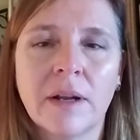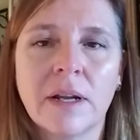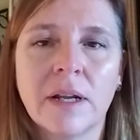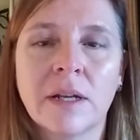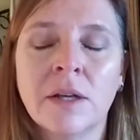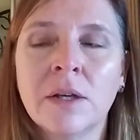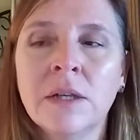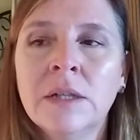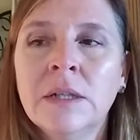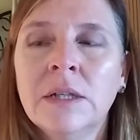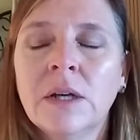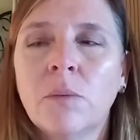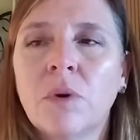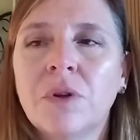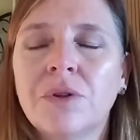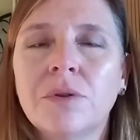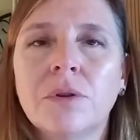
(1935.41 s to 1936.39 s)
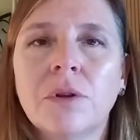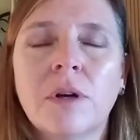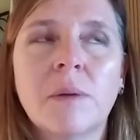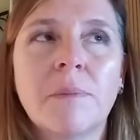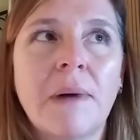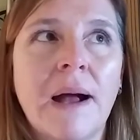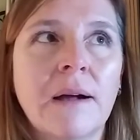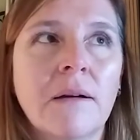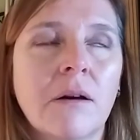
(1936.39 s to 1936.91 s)
And when you look
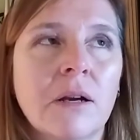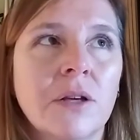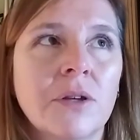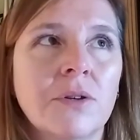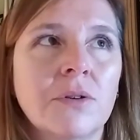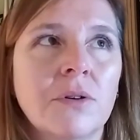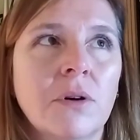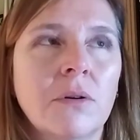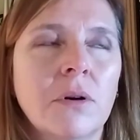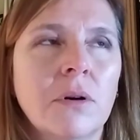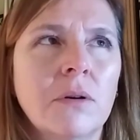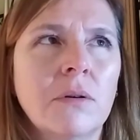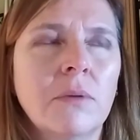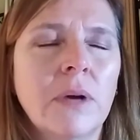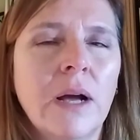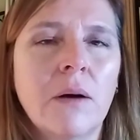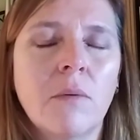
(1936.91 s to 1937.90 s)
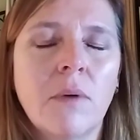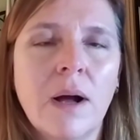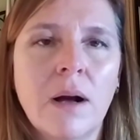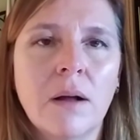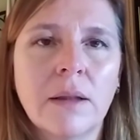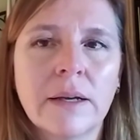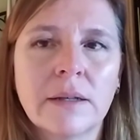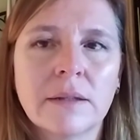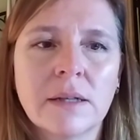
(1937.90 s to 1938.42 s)
back on it, you go, oh, yeah, wow,
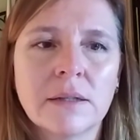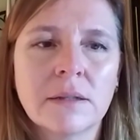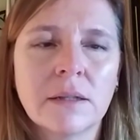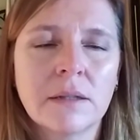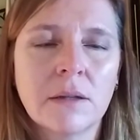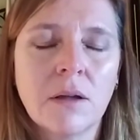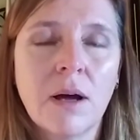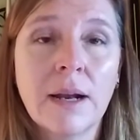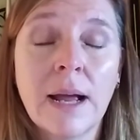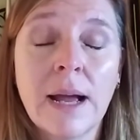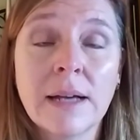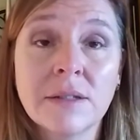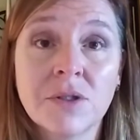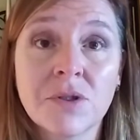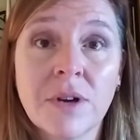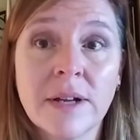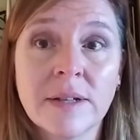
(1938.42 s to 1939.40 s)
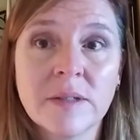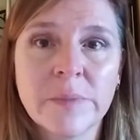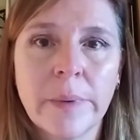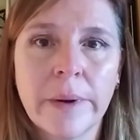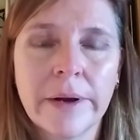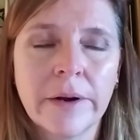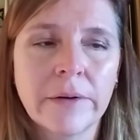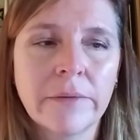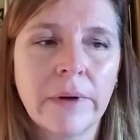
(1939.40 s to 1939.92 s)
like that a lot has
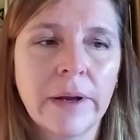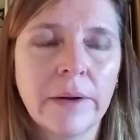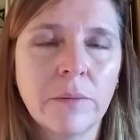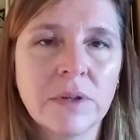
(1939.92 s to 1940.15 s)
transpired, right?